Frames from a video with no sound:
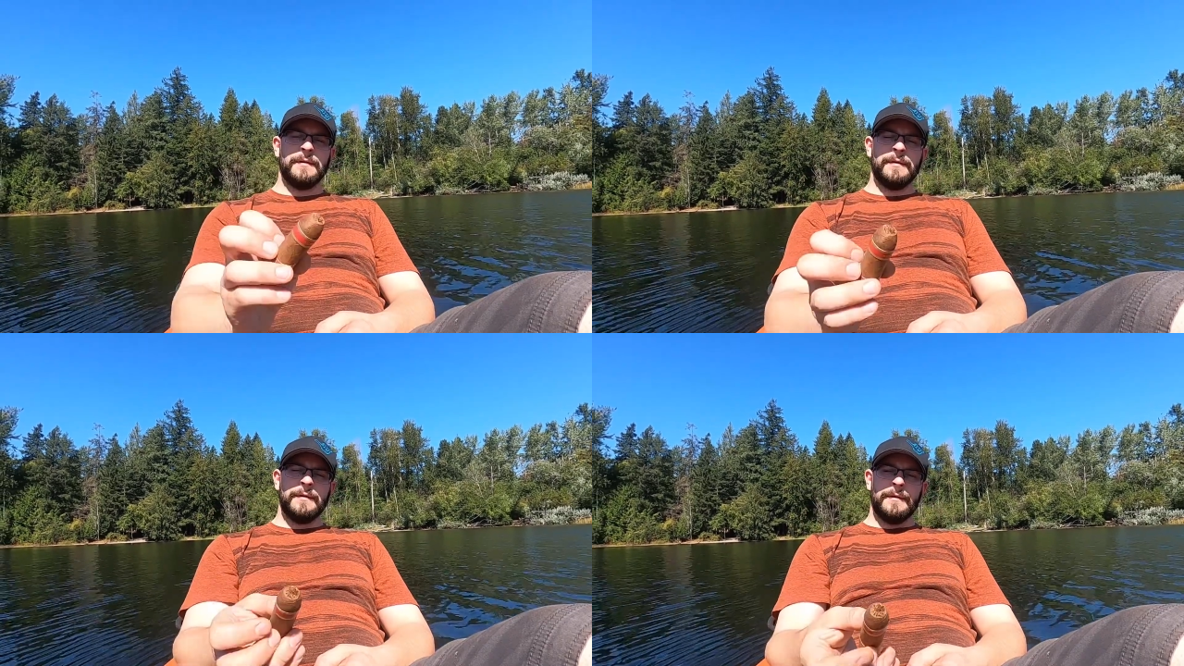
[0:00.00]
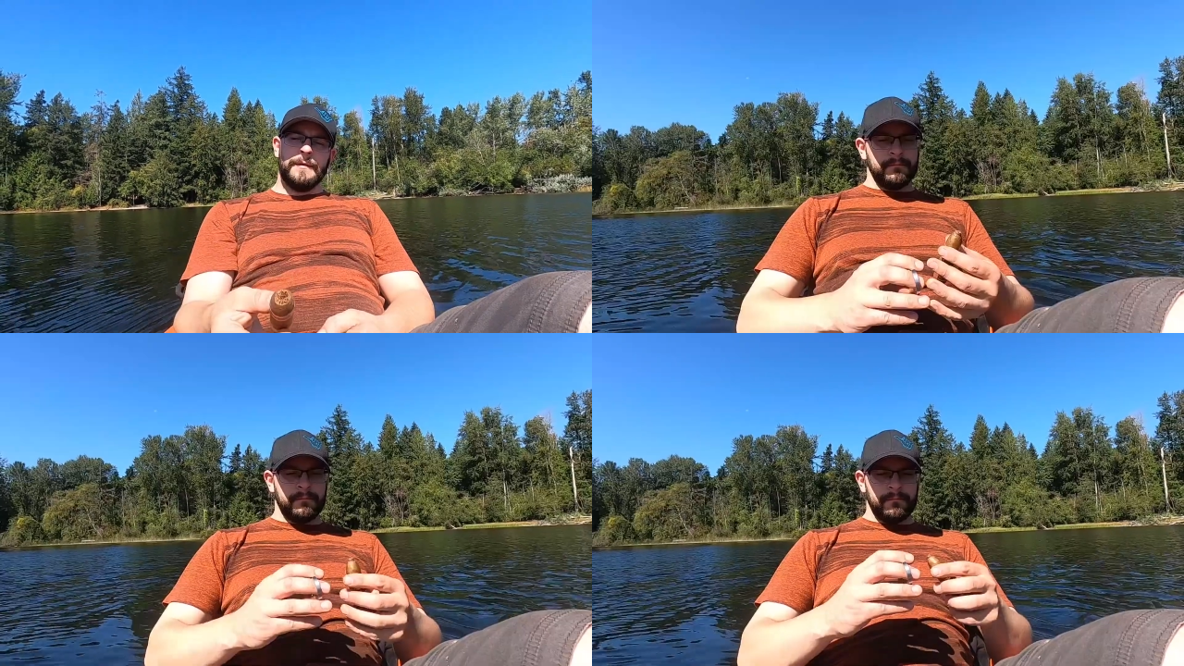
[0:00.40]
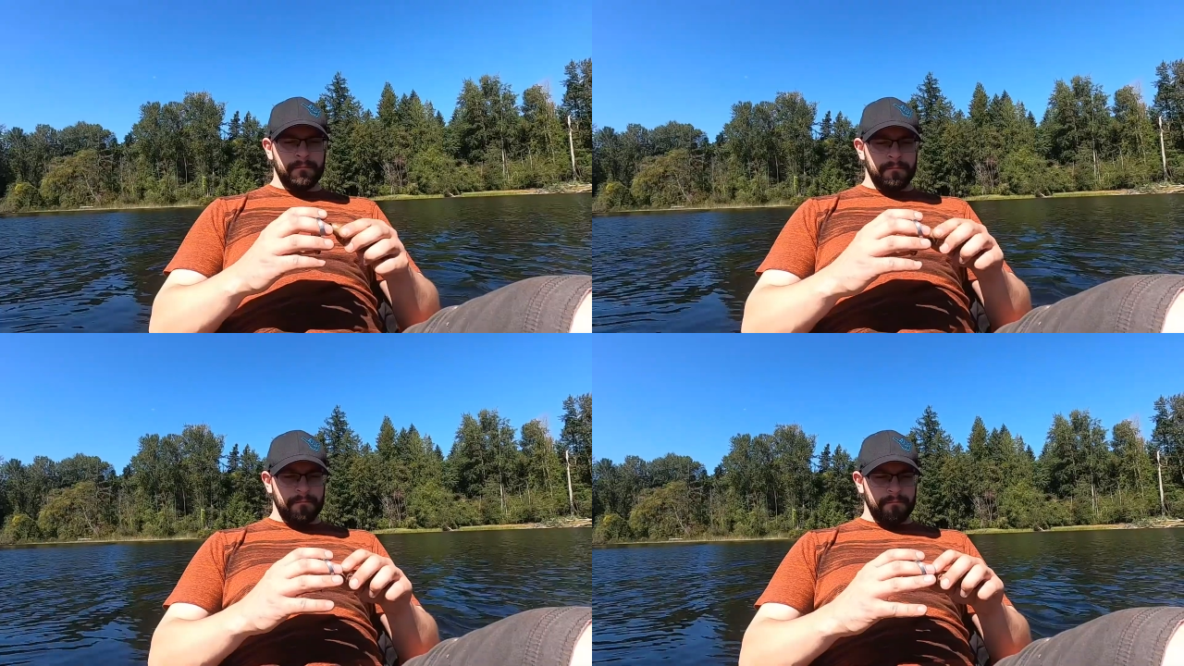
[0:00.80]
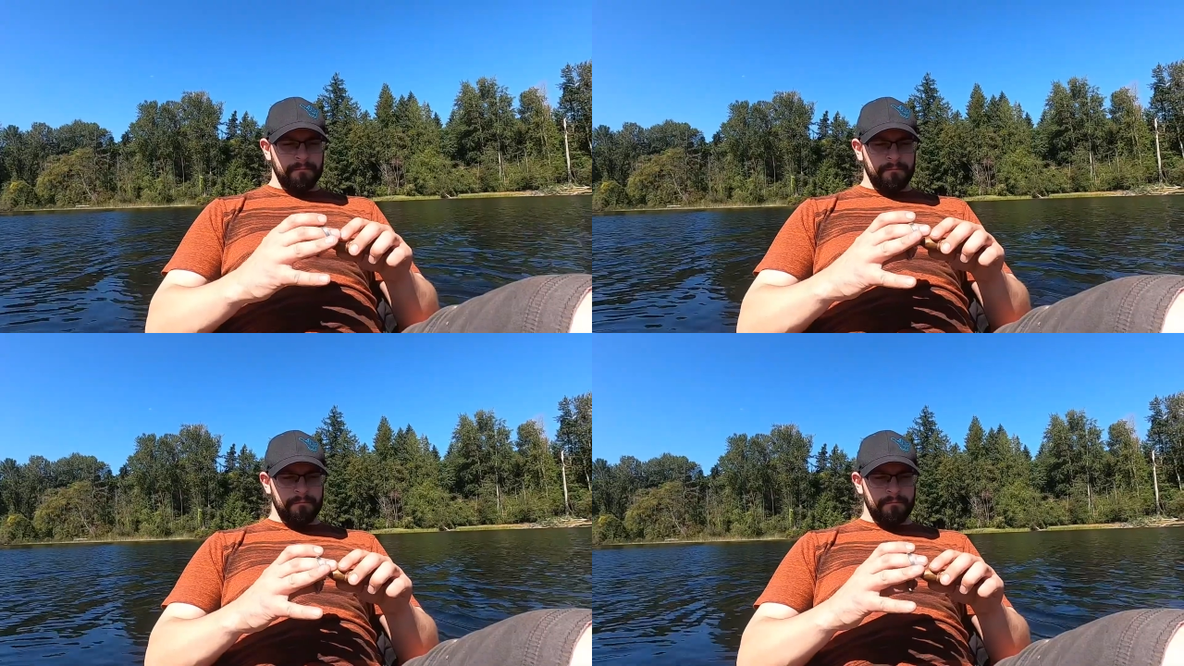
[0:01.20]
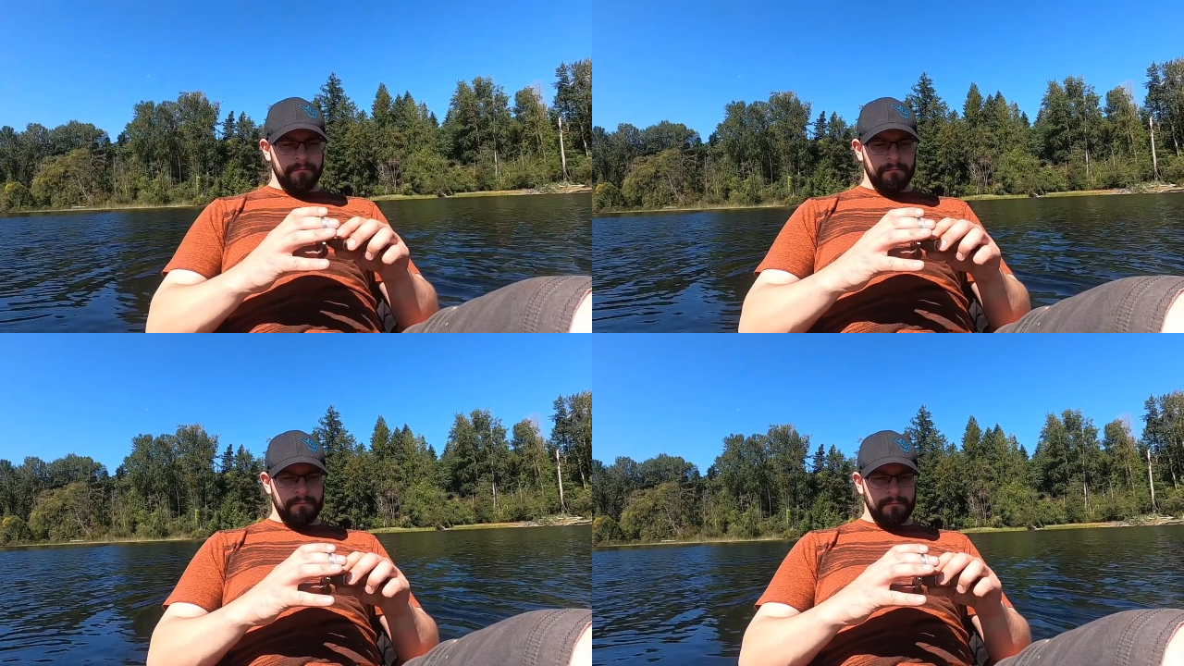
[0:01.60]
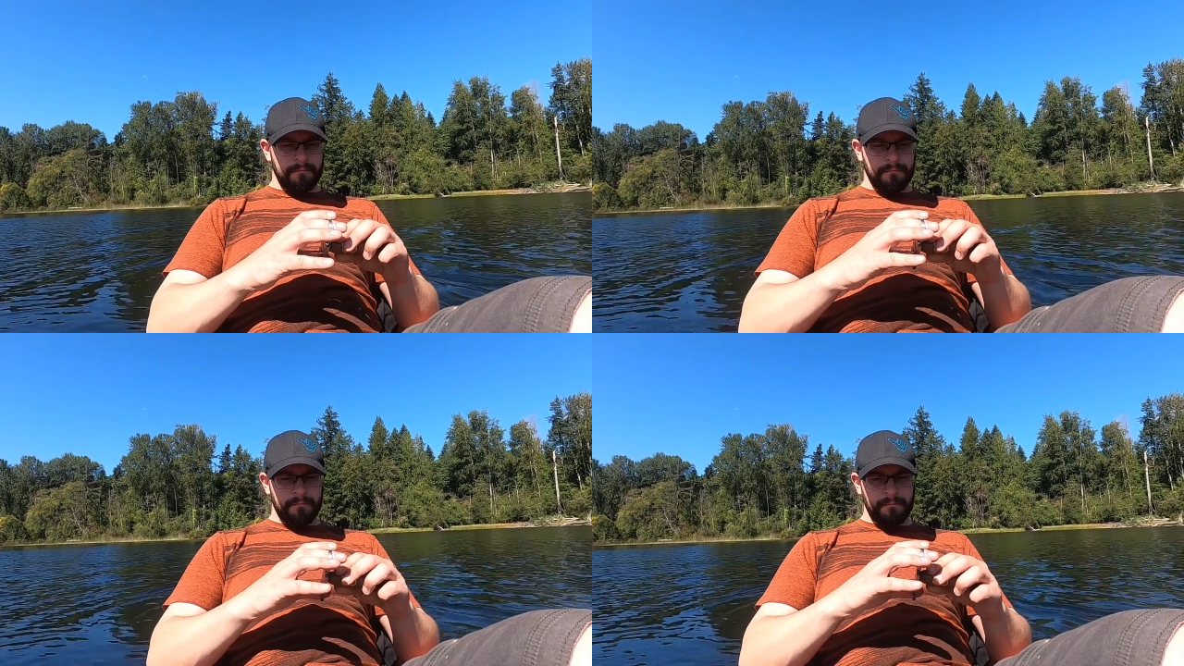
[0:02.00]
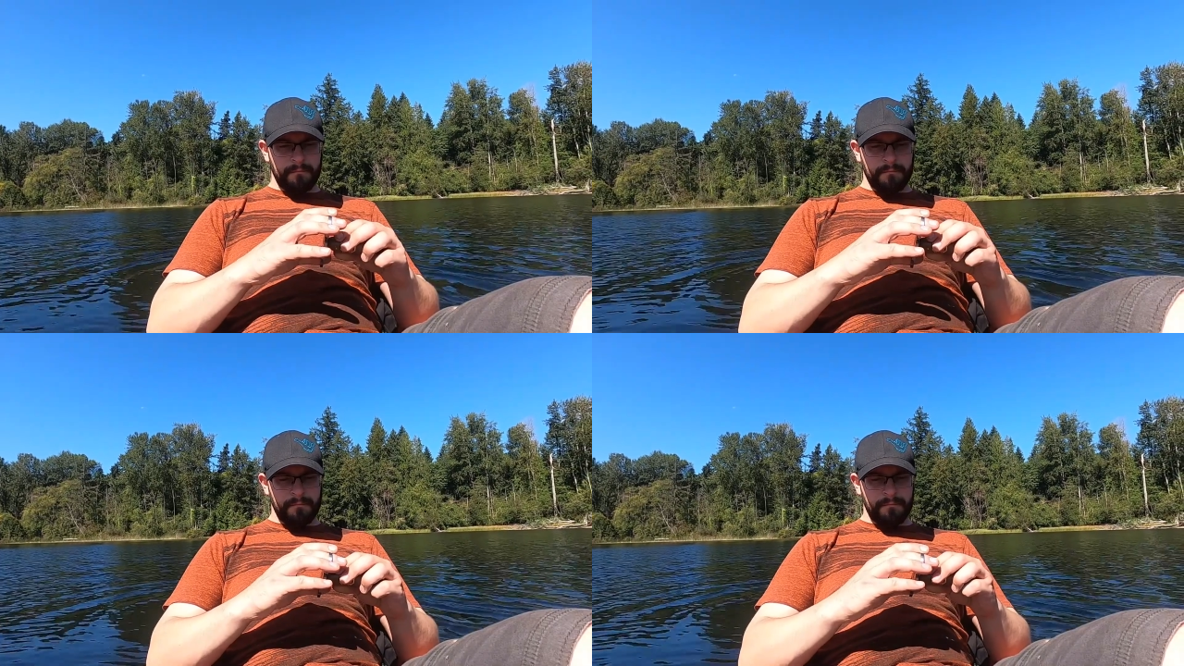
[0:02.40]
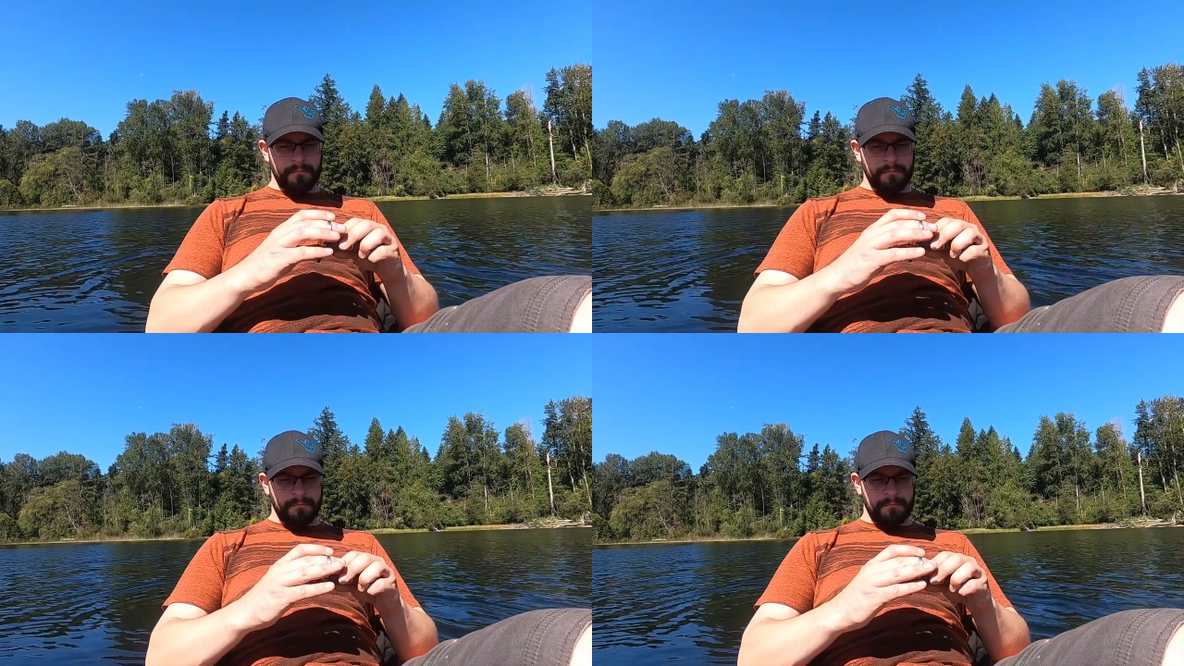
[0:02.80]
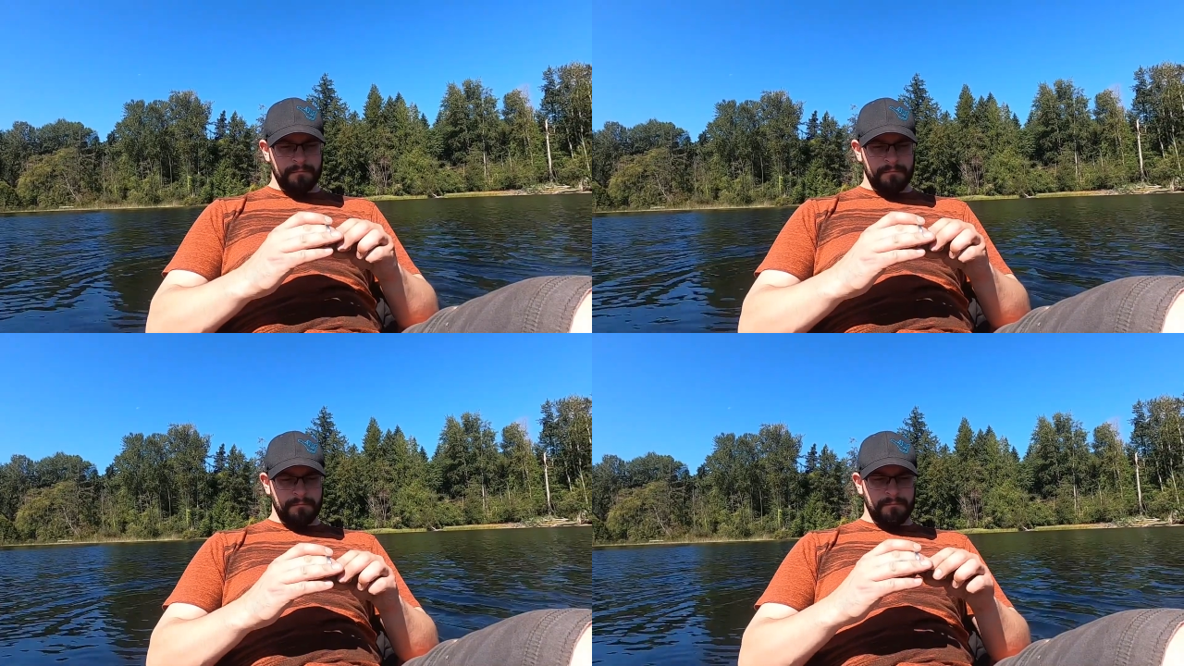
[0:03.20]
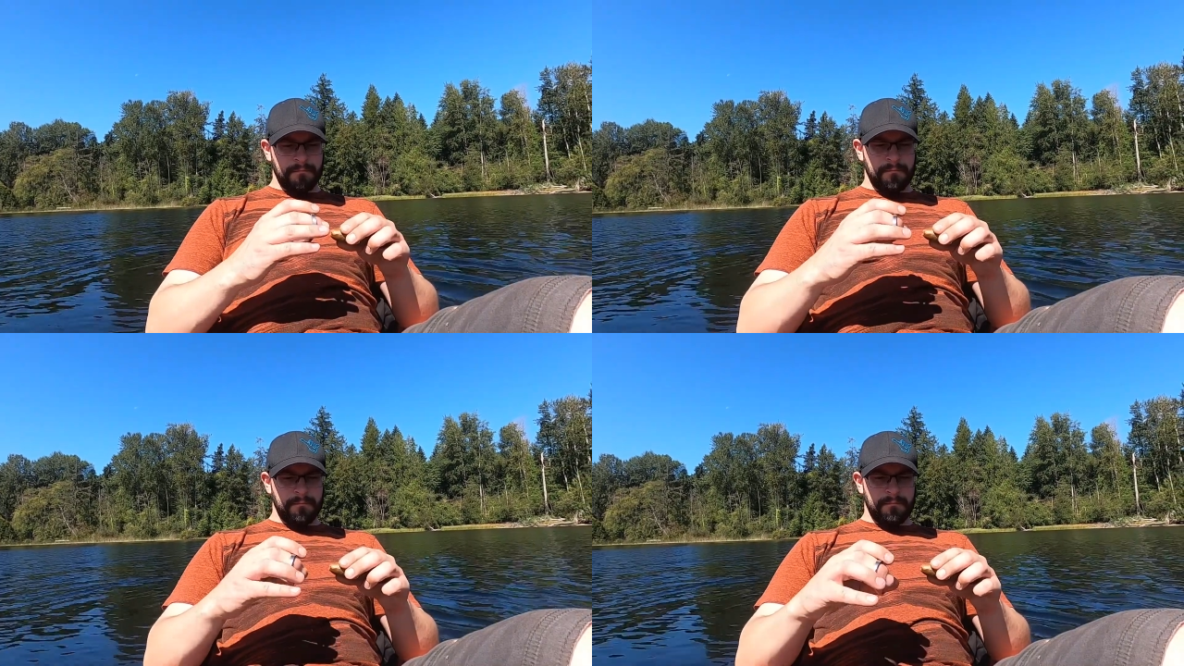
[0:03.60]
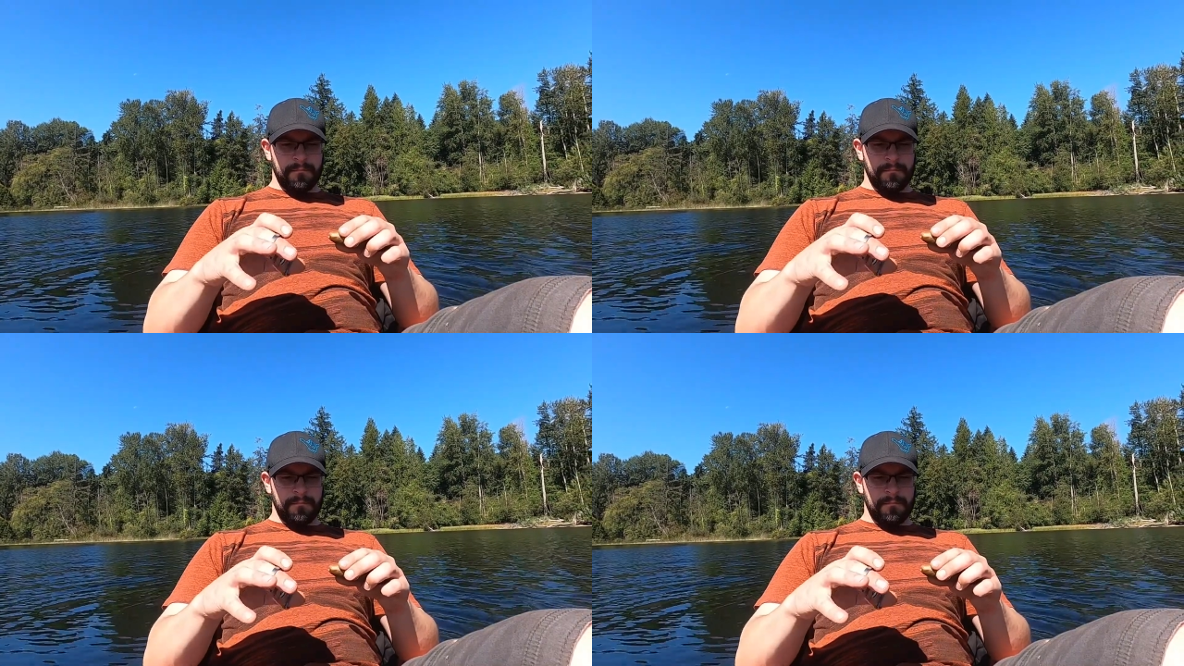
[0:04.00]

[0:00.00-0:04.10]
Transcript: No one is speaking in this clip.